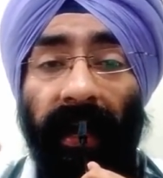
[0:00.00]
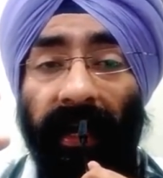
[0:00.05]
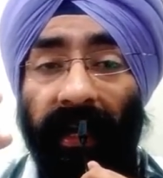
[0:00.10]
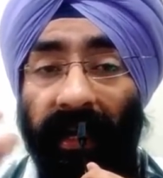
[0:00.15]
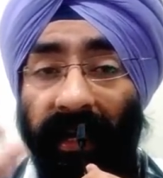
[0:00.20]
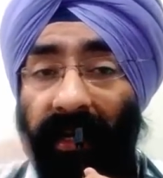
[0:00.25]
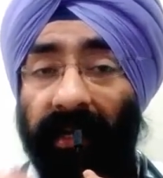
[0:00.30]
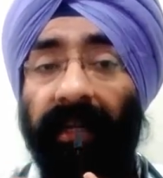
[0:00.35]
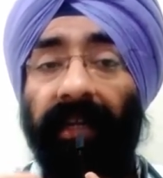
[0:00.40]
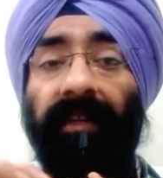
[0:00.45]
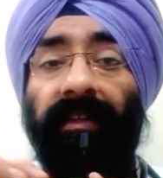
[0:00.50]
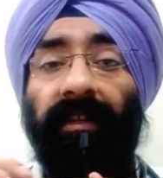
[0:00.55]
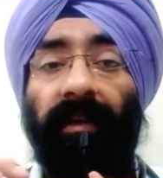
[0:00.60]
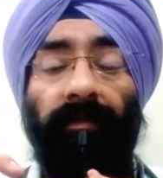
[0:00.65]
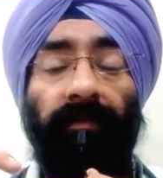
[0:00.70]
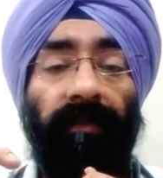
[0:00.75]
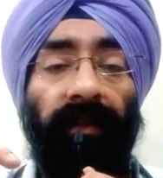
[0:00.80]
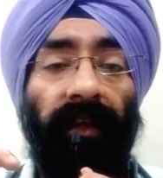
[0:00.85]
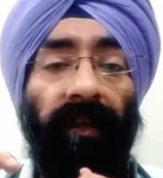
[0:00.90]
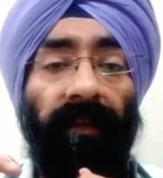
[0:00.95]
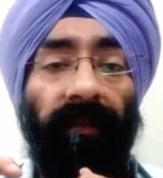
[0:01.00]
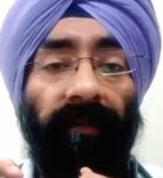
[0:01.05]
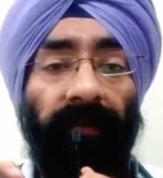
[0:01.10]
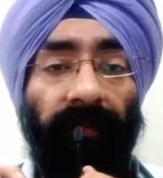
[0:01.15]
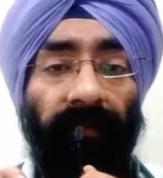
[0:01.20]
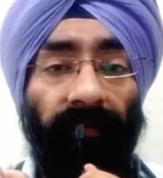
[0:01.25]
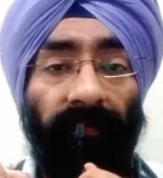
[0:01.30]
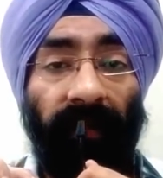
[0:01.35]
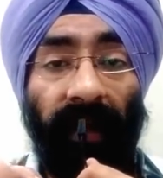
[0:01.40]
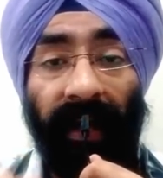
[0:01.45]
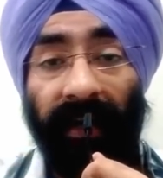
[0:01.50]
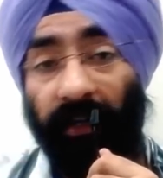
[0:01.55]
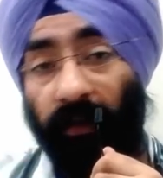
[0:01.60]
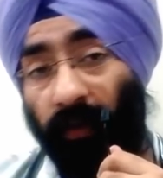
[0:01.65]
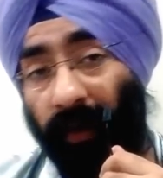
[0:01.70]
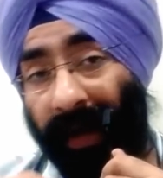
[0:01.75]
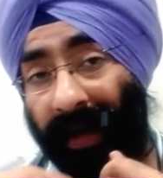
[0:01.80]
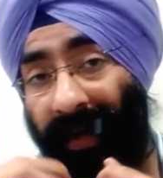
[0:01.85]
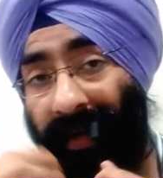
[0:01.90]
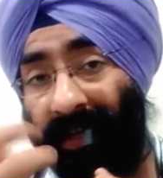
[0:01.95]
Eating something that
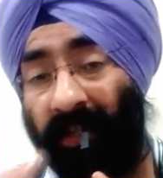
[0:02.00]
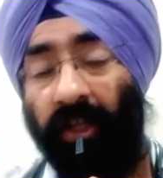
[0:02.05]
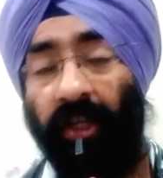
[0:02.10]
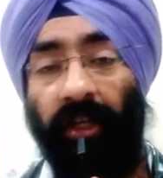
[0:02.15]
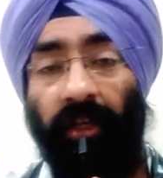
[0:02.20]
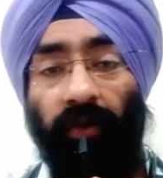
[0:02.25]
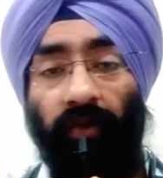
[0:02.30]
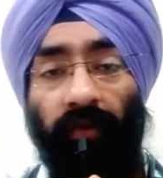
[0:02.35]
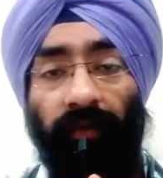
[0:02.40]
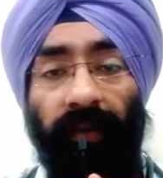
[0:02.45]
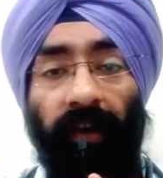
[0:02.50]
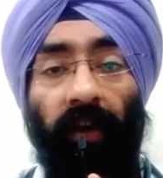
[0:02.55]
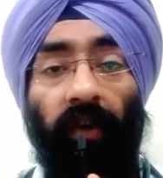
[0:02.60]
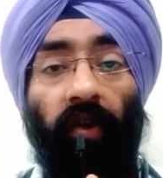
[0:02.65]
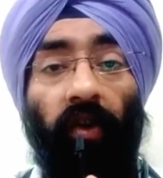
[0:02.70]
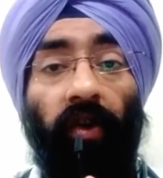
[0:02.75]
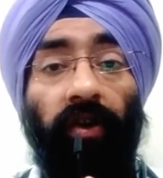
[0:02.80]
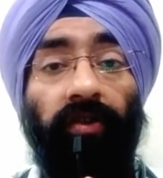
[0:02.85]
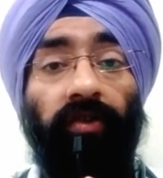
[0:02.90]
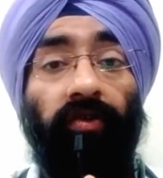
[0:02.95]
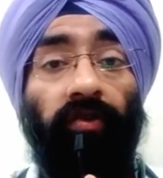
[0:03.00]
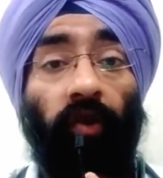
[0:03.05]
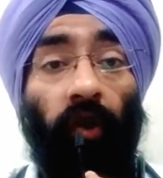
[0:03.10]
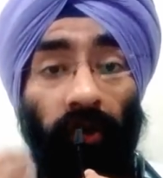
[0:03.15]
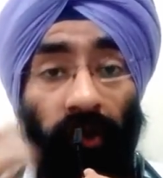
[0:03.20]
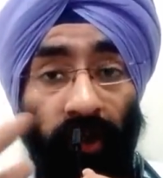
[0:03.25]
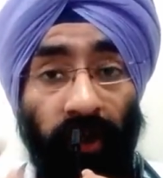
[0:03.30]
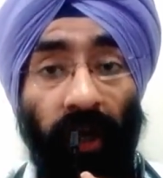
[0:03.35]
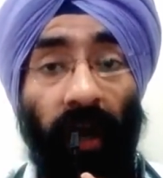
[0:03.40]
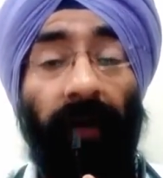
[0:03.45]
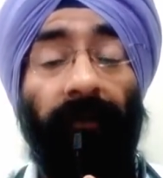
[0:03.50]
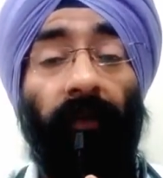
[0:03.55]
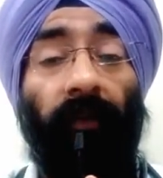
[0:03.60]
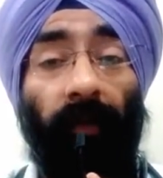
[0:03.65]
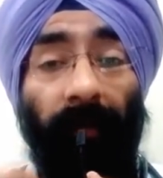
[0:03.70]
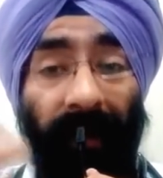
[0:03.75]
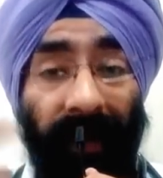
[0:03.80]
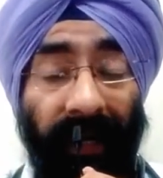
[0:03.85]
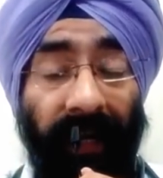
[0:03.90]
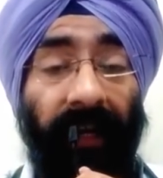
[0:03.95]
you are allergic to will cause nausea,
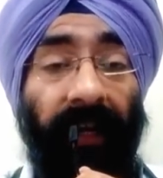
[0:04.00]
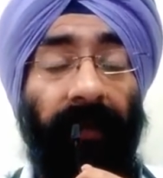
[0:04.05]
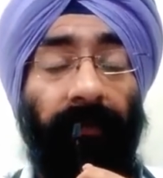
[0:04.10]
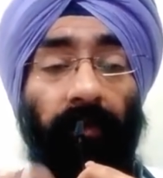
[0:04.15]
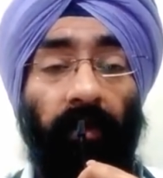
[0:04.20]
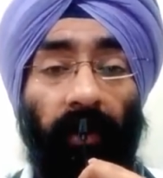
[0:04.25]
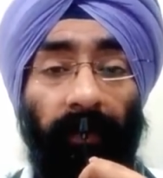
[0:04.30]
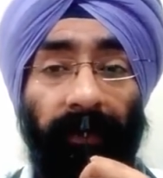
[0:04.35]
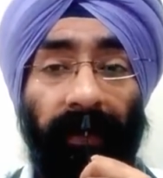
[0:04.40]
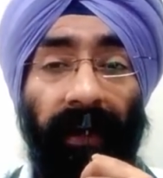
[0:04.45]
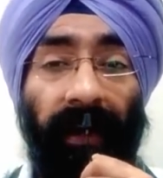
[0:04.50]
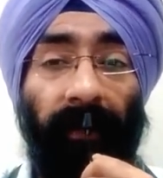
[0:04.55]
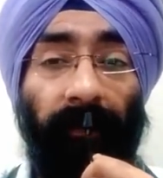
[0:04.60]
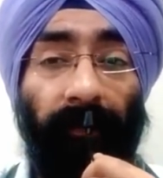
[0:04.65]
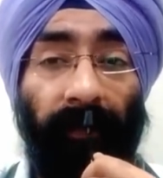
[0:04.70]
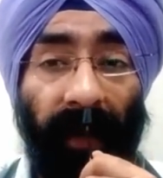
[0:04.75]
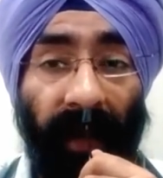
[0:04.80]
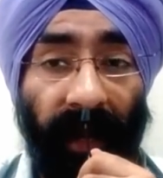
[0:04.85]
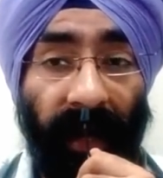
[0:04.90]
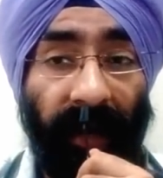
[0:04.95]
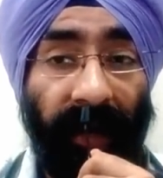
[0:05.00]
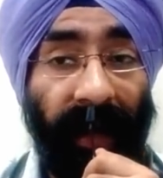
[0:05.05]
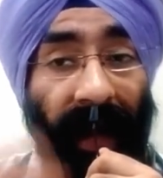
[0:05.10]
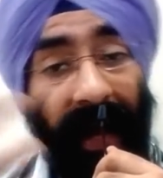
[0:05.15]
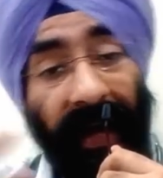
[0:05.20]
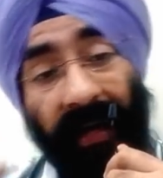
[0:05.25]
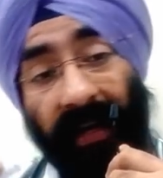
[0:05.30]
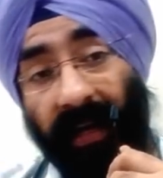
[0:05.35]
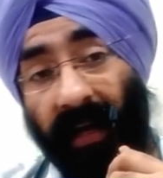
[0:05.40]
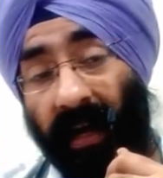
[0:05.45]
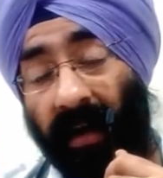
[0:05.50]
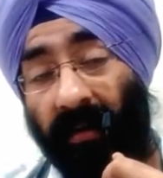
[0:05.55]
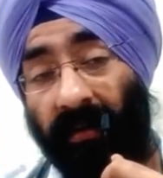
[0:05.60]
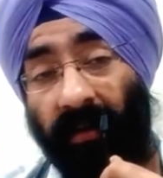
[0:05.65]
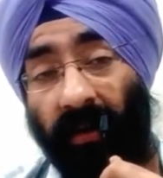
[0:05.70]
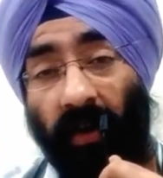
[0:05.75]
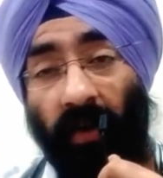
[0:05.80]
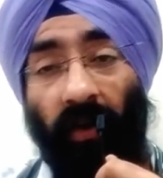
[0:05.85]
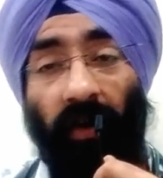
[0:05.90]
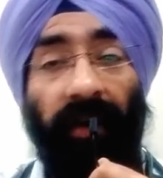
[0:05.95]
vomiting, abdominal pain, diarrhea,
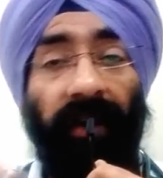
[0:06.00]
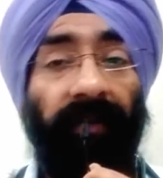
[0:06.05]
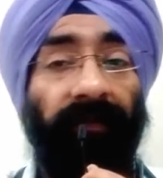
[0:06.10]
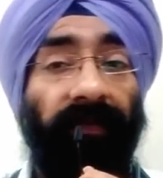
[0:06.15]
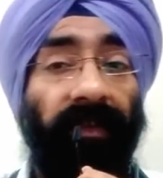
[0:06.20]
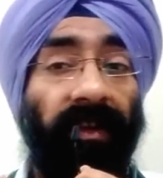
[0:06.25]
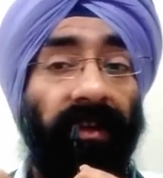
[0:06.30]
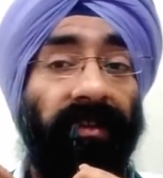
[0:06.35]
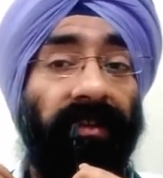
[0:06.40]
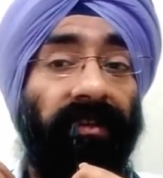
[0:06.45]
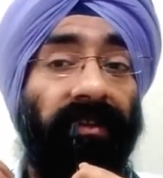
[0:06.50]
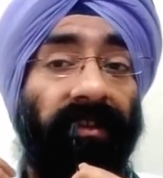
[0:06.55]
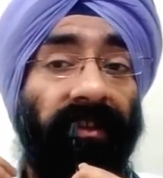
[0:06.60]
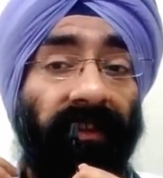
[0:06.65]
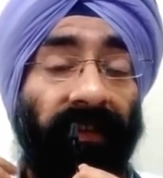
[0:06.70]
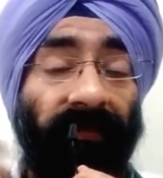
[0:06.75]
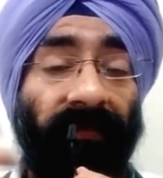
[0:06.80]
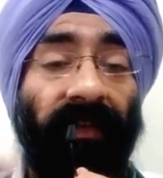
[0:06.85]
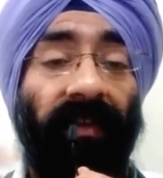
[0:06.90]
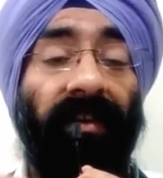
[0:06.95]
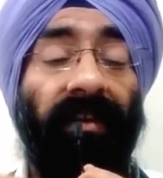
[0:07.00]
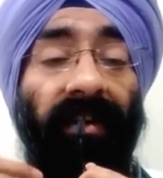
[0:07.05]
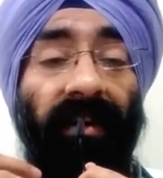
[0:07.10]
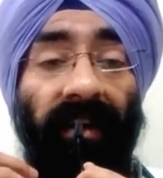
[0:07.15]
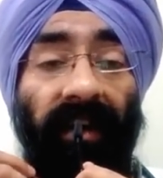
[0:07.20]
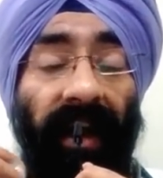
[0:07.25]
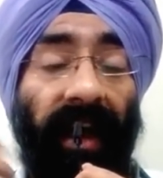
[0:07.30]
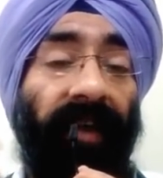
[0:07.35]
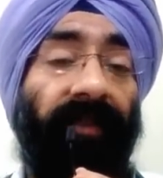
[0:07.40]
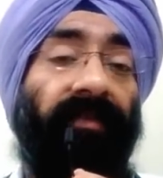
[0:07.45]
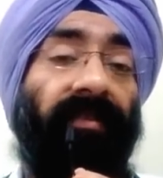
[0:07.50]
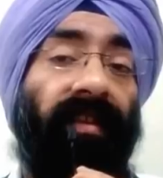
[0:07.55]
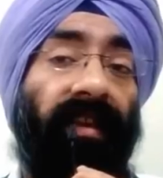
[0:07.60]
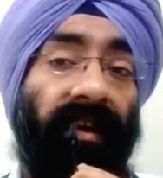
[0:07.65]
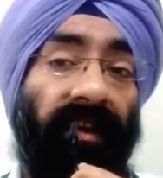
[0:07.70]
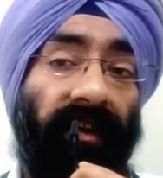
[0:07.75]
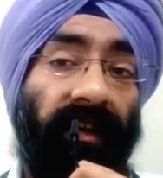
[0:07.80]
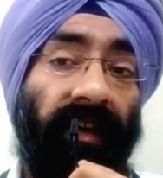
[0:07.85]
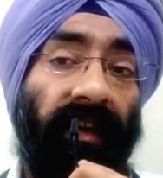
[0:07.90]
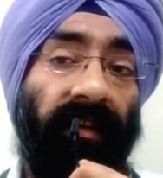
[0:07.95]
or even a severe
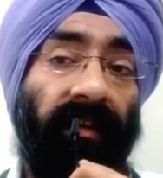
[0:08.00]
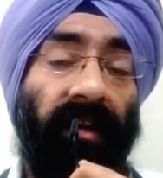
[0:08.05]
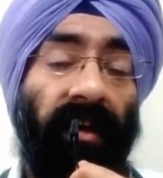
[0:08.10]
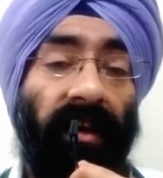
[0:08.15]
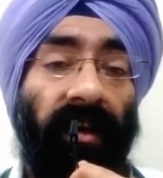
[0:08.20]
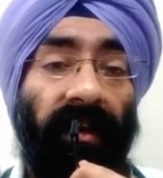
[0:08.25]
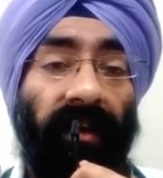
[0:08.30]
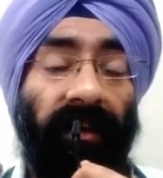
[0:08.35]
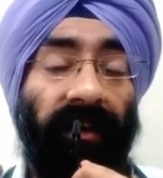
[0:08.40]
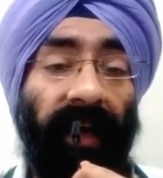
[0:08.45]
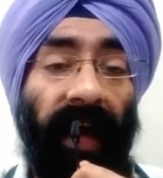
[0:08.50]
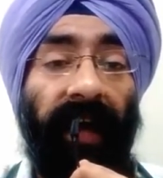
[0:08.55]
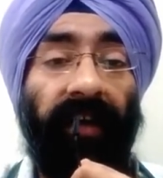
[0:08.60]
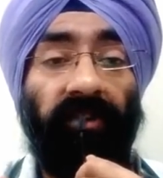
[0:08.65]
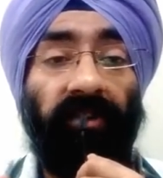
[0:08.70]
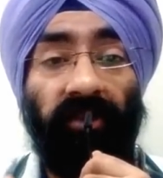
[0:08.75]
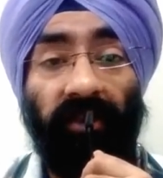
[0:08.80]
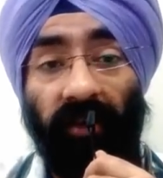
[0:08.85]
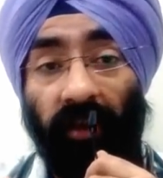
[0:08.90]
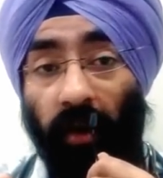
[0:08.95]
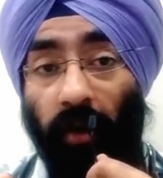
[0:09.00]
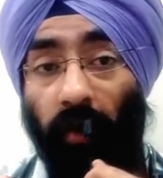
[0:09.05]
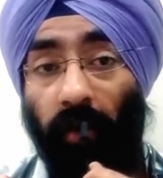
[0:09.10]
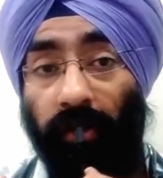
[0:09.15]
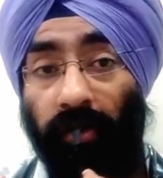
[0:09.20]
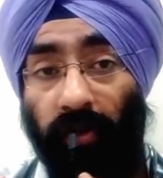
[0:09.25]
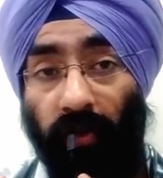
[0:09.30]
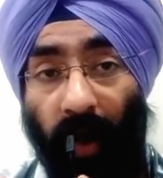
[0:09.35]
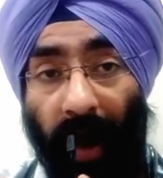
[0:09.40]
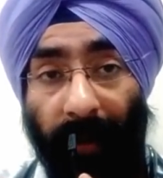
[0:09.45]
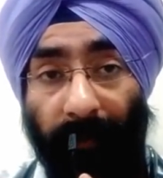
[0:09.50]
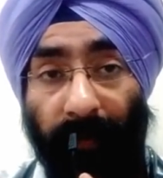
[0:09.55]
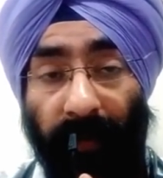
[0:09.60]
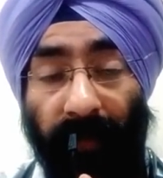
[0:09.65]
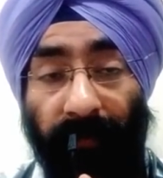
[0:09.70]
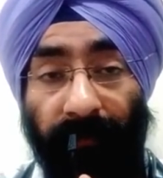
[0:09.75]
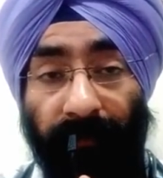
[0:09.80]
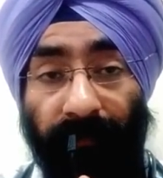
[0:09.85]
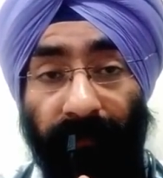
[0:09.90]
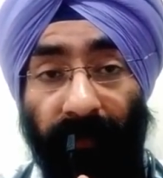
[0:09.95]
life-threatening reaction can also
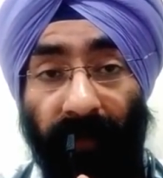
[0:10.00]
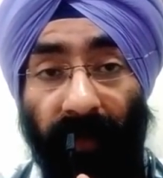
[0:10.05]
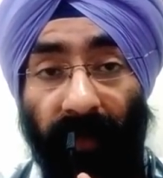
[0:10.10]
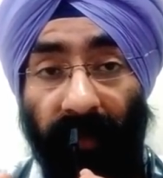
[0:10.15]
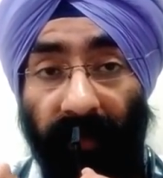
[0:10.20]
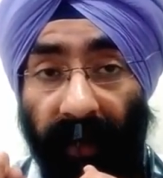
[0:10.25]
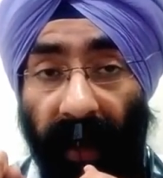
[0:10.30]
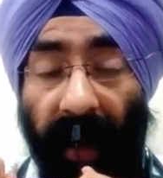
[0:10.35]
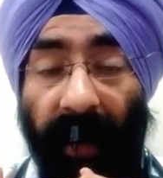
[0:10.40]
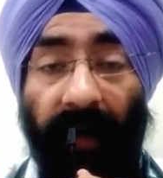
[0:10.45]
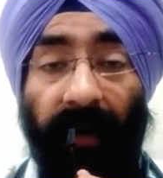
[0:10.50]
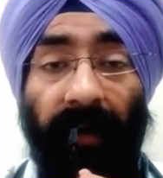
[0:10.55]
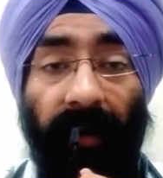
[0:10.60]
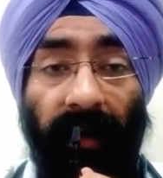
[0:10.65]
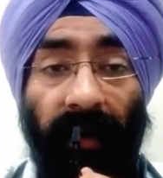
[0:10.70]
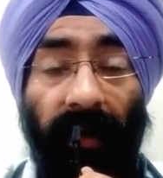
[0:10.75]
happen, right?